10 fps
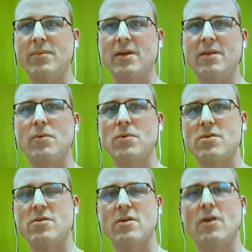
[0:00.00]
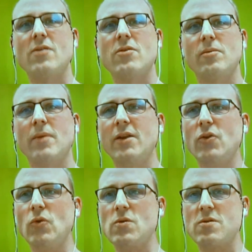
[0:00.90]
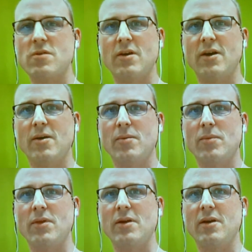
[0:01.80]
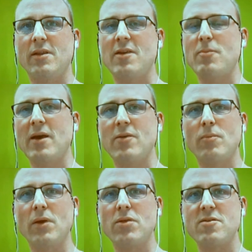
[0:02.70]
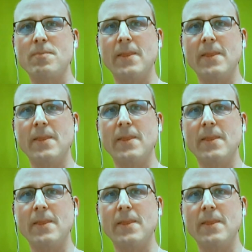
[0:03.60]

that, that was also in my news um, uh, these past months.